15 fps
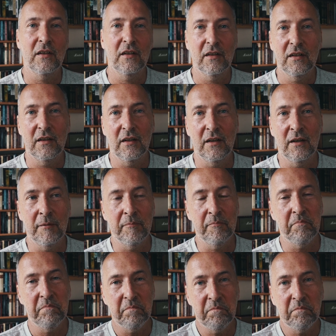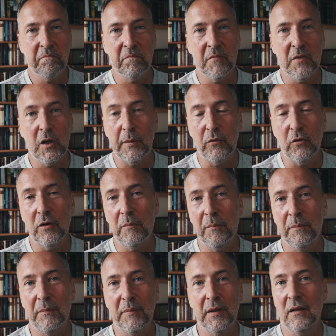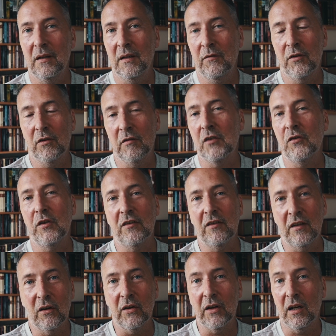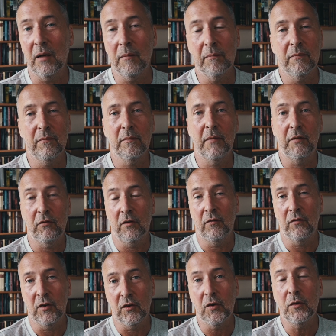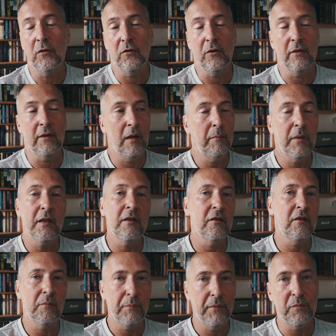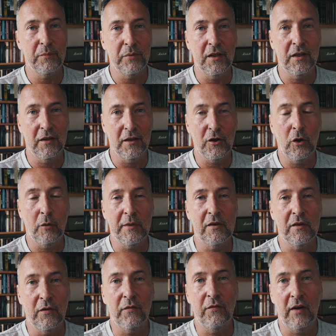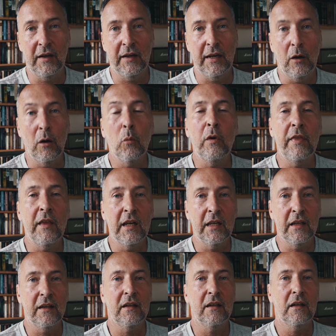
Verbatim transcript: Um, could be wrong, but if you're interested, look it up. If if you do do that, please please put it in the comments if you find out with a link